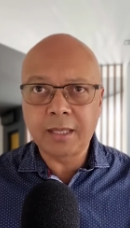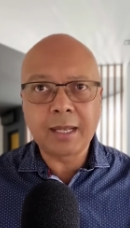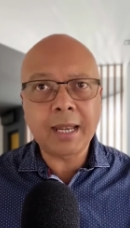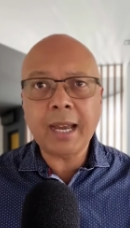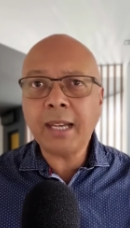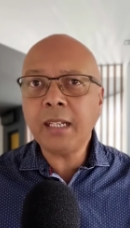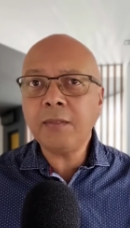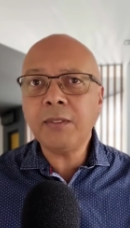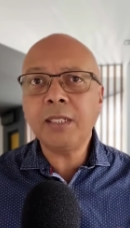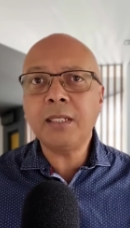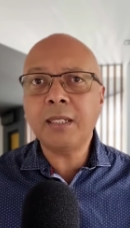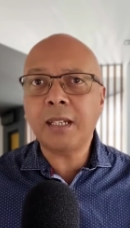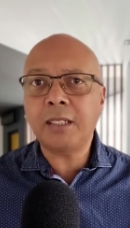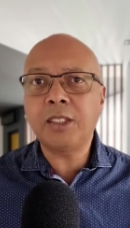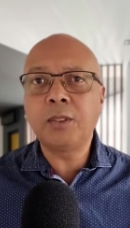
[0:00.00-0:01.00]
The line of
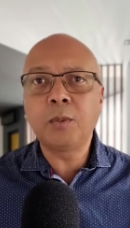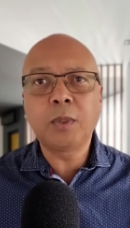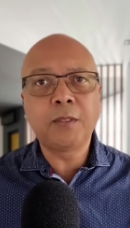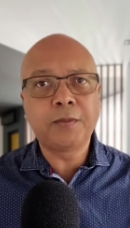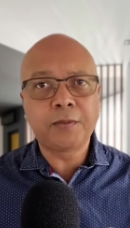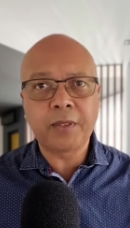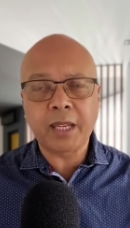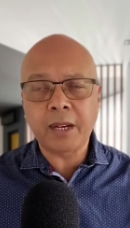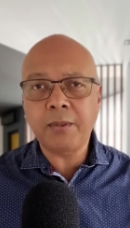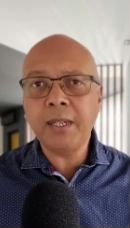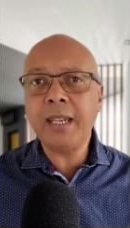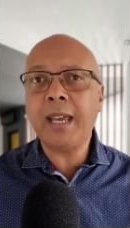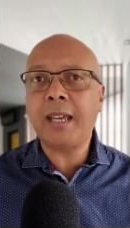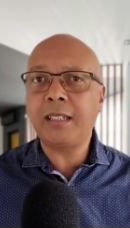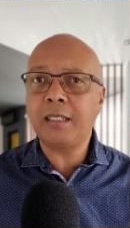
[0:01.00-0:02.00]
discussion will
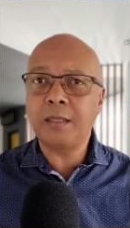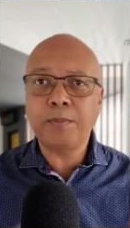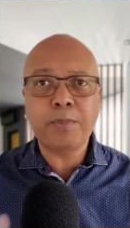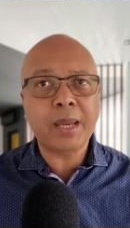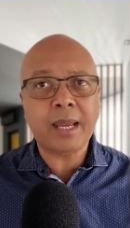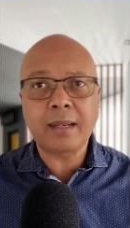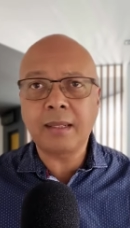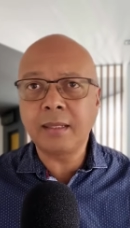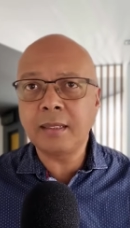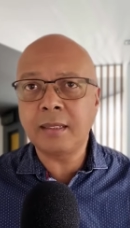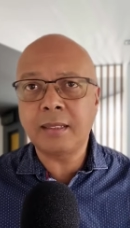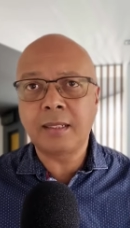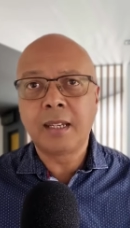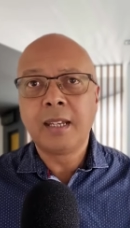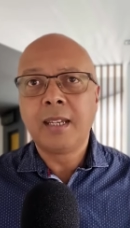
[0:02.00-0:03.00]
vary as the
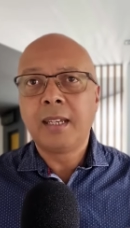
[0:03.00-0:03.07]
panelists